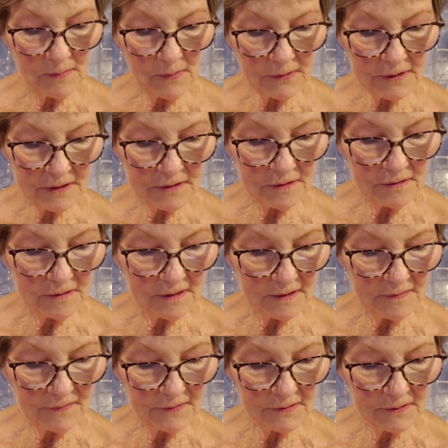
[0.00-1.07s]
more
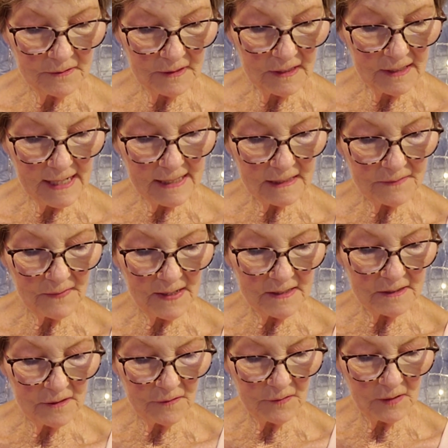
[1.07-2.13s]
suited for the next
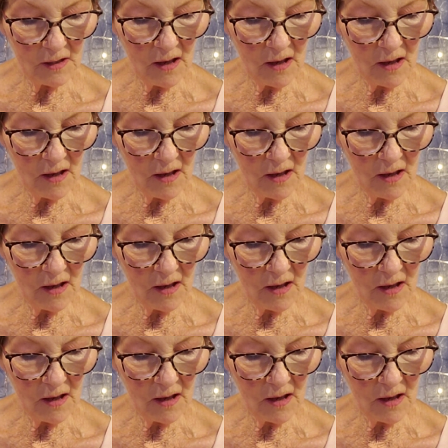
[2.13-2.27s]
phase of your